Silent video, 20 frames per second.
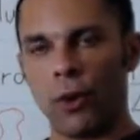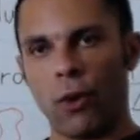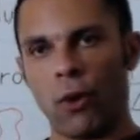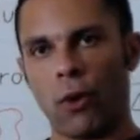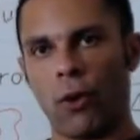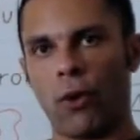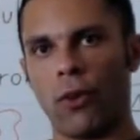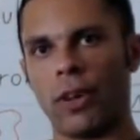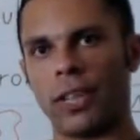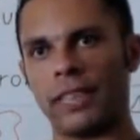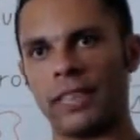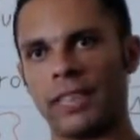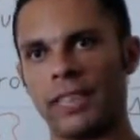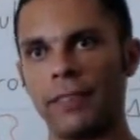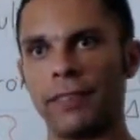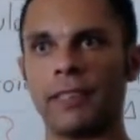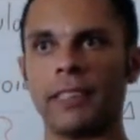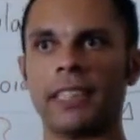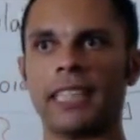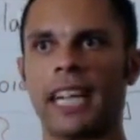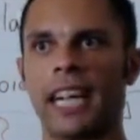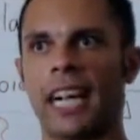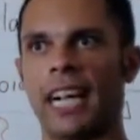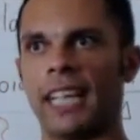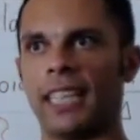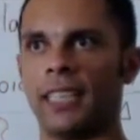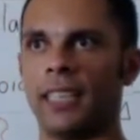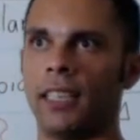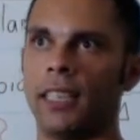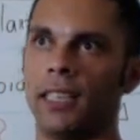or a different
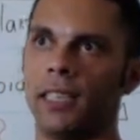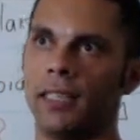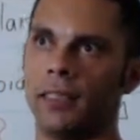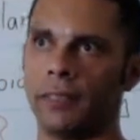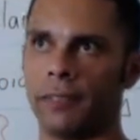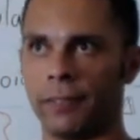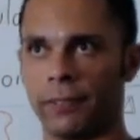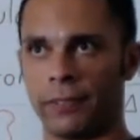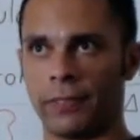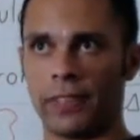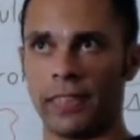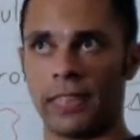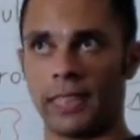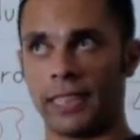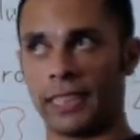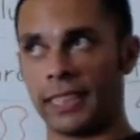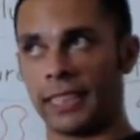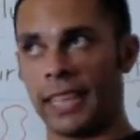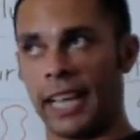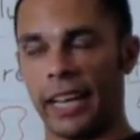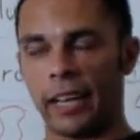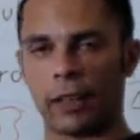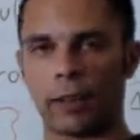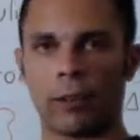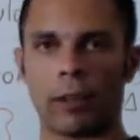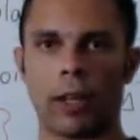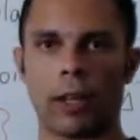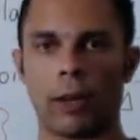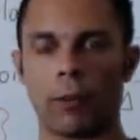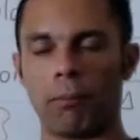kind of genetic
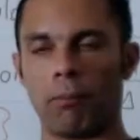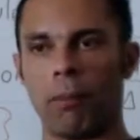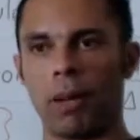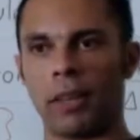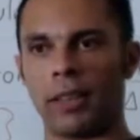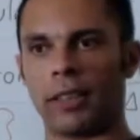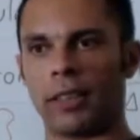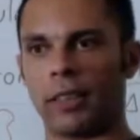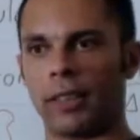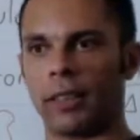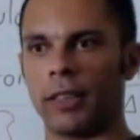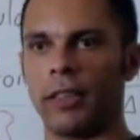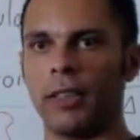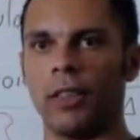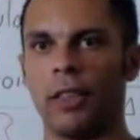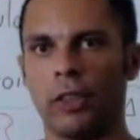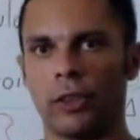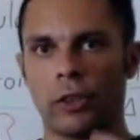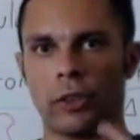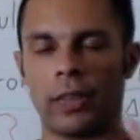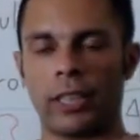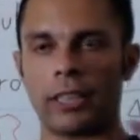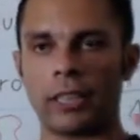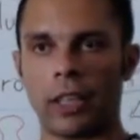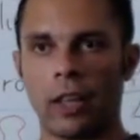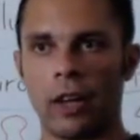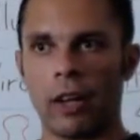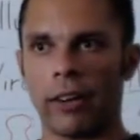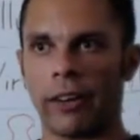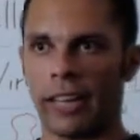marker known as
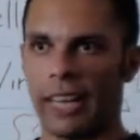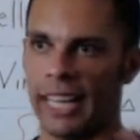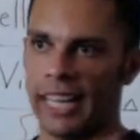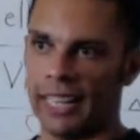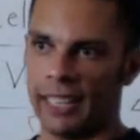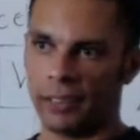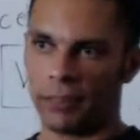RNA.